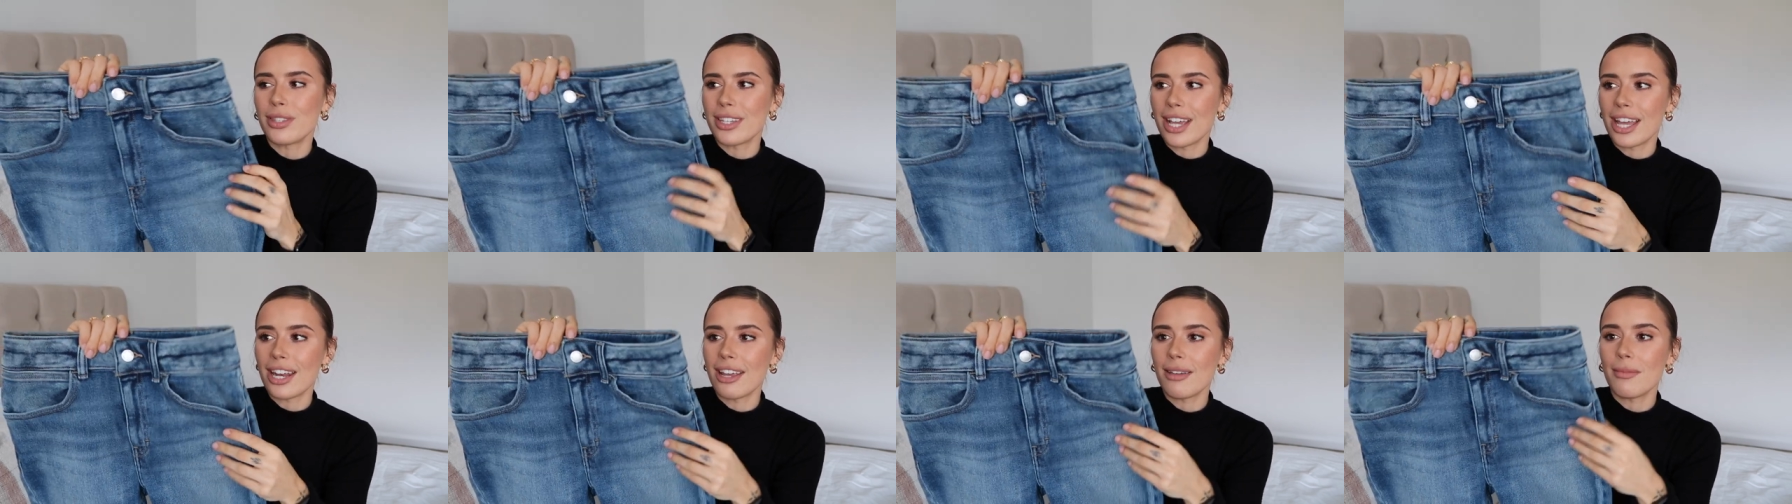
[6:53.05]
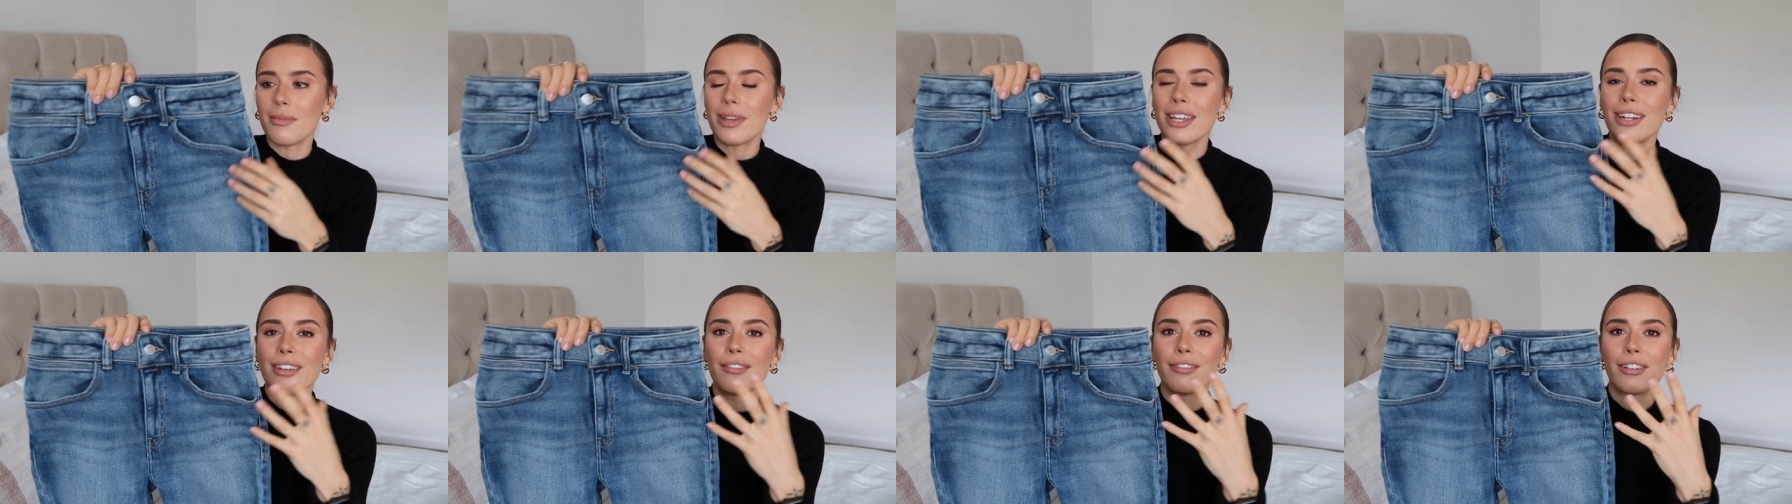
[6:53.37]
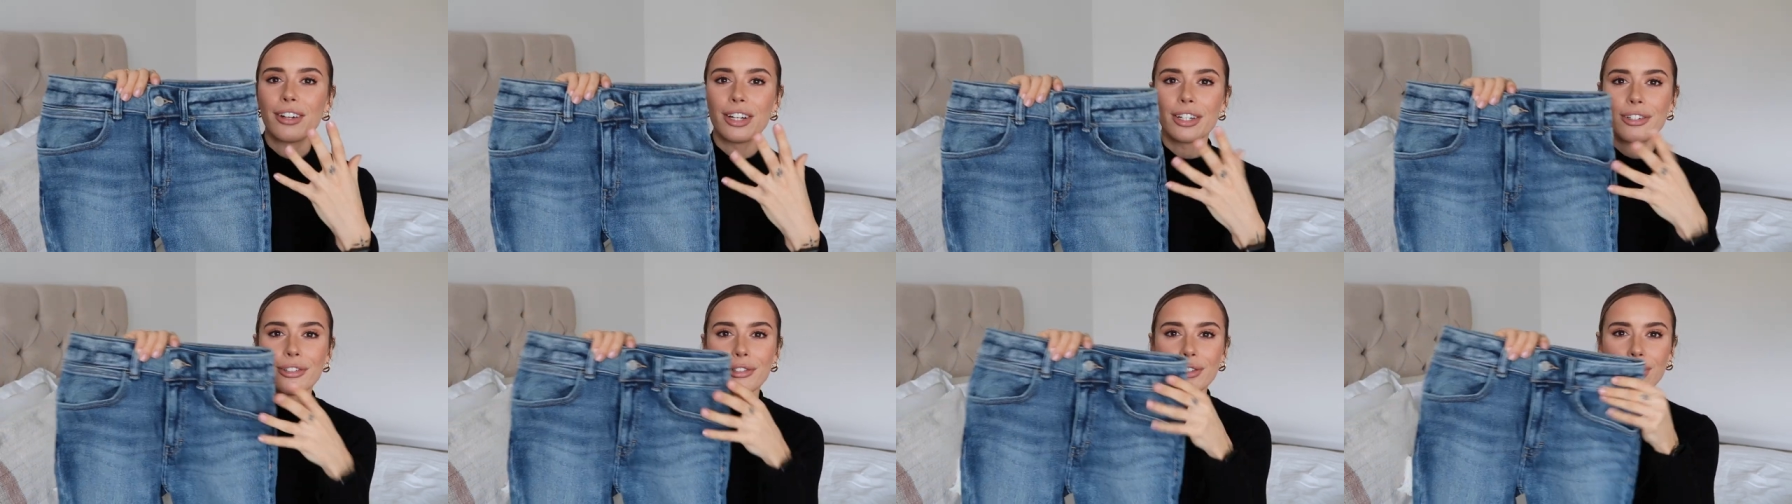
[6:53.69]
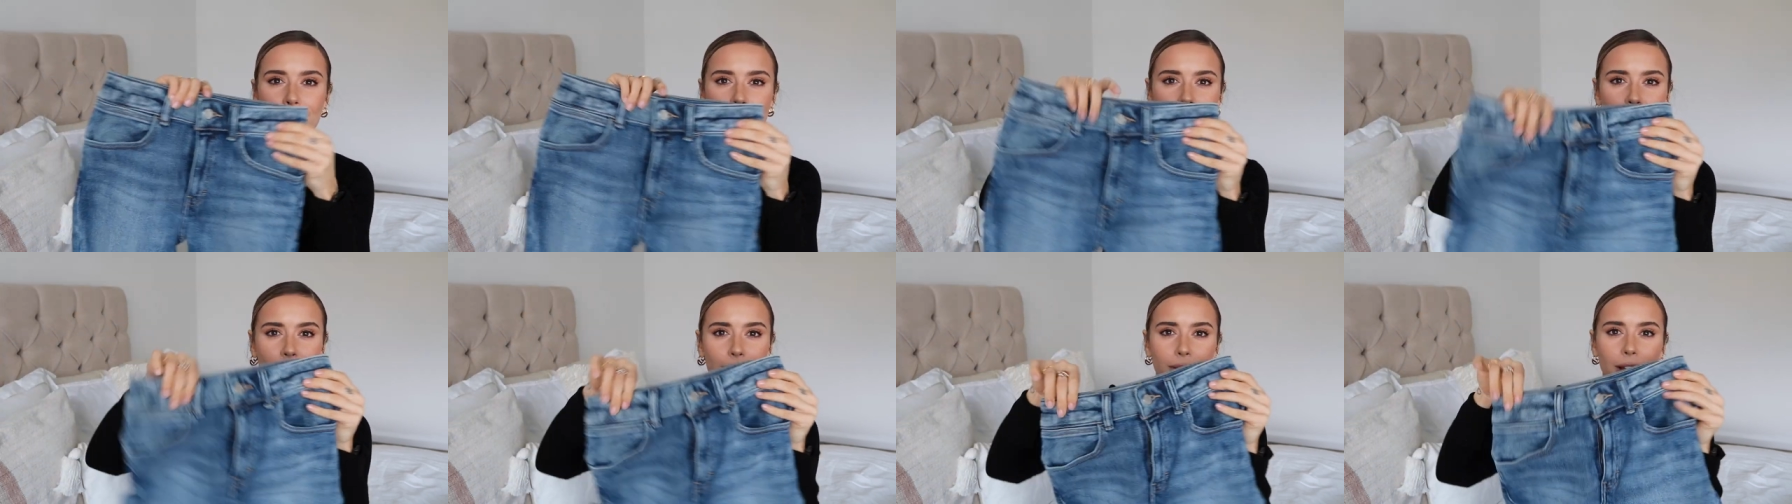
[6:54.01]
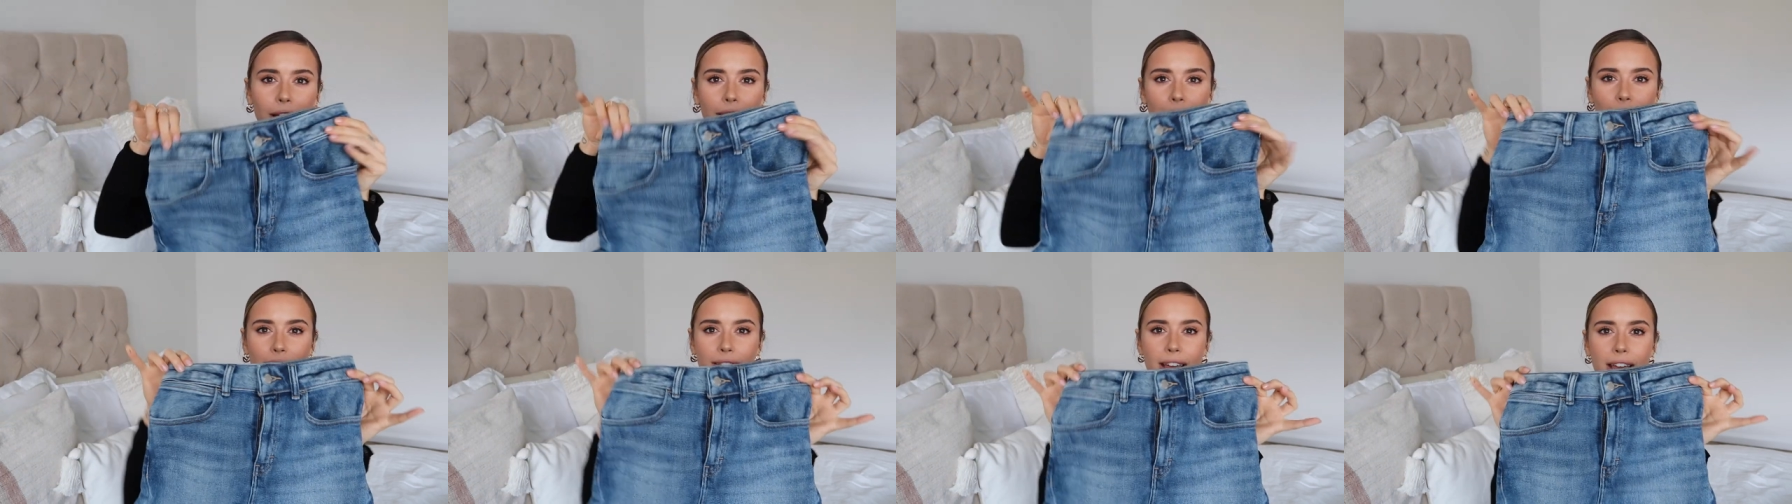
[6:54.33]
denim in a very traditional
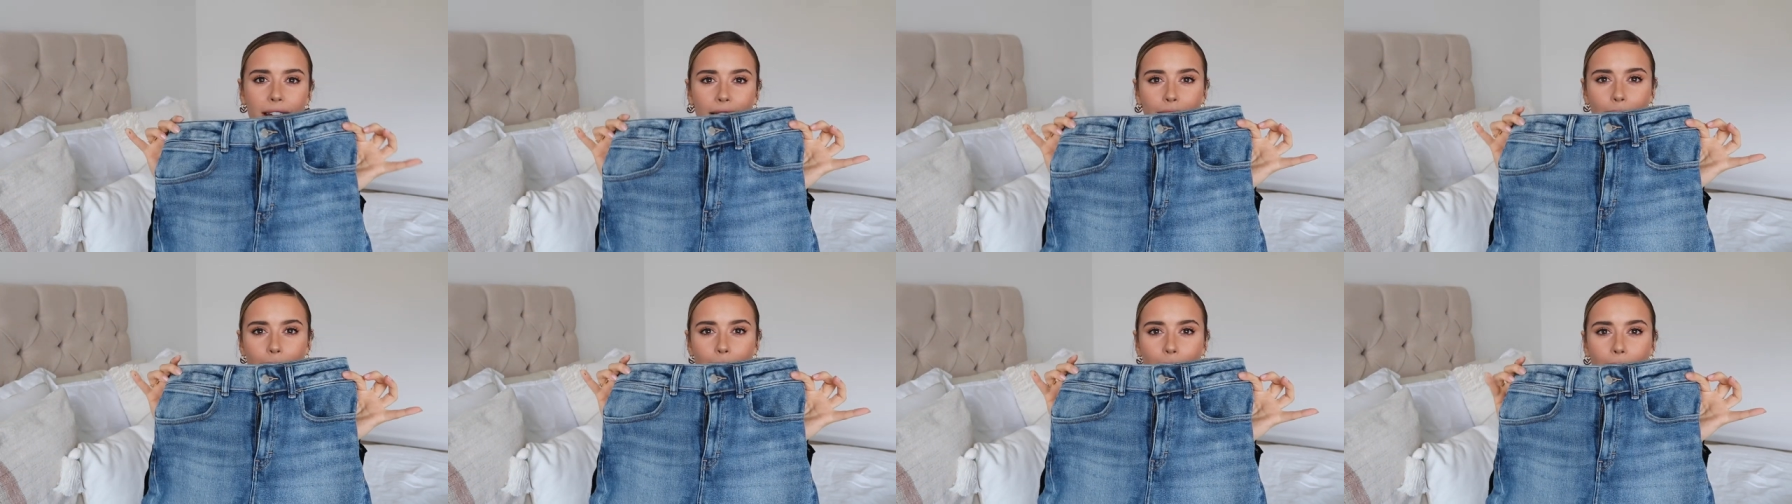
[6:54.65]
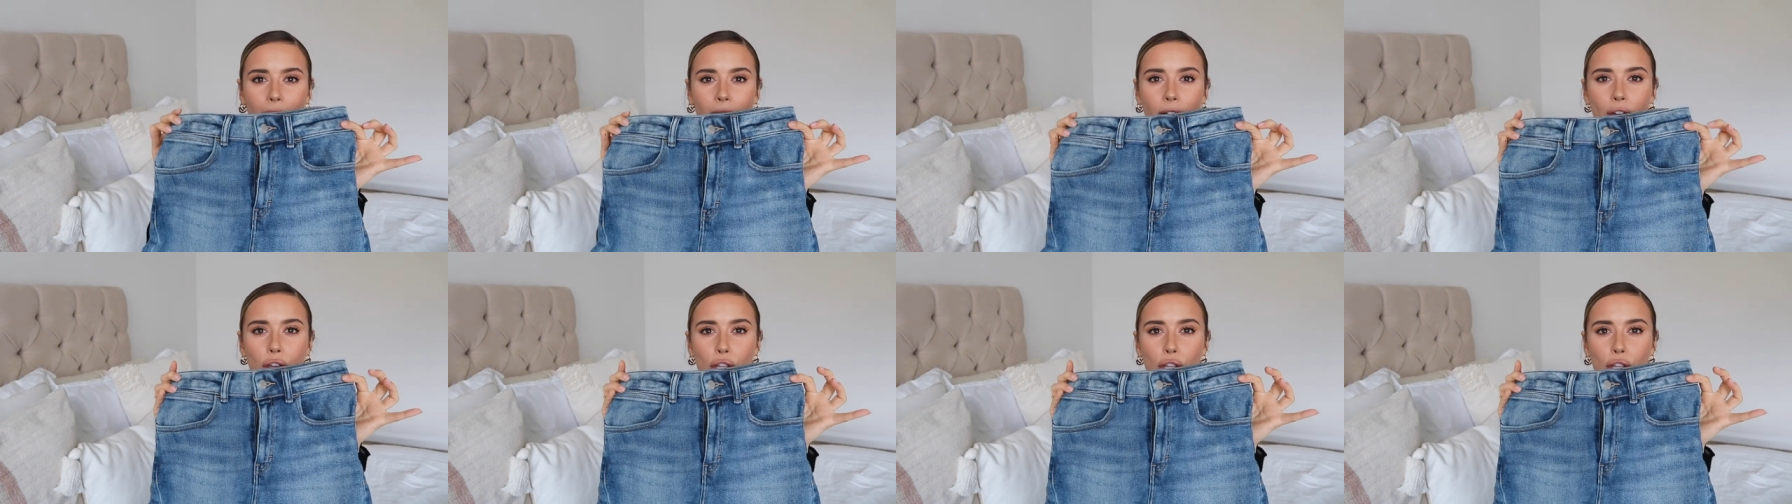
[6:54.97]
like denim